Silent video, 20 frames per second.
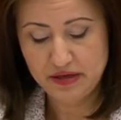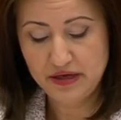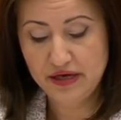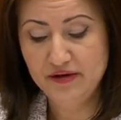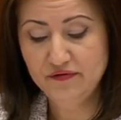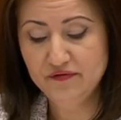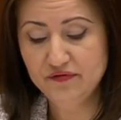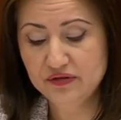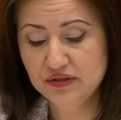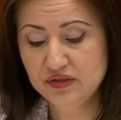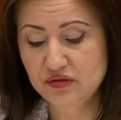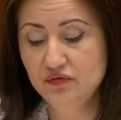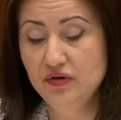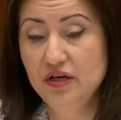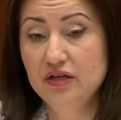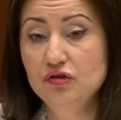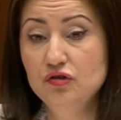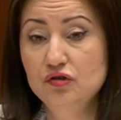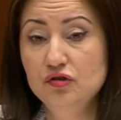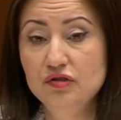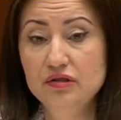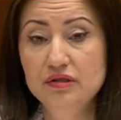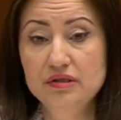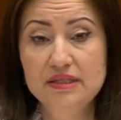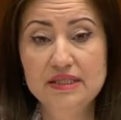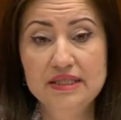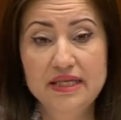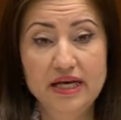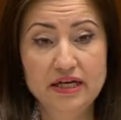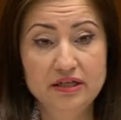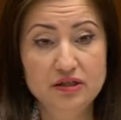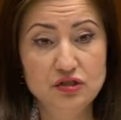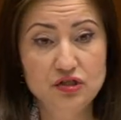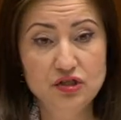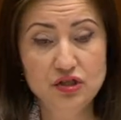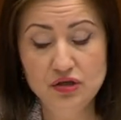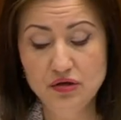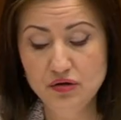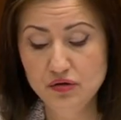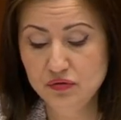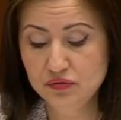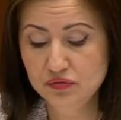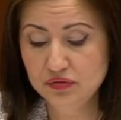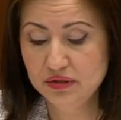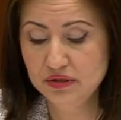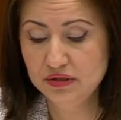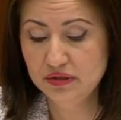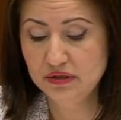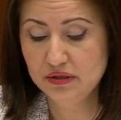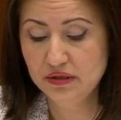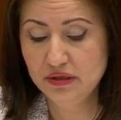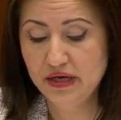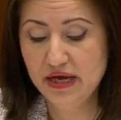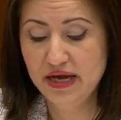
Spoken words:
infrastructures, NGOs,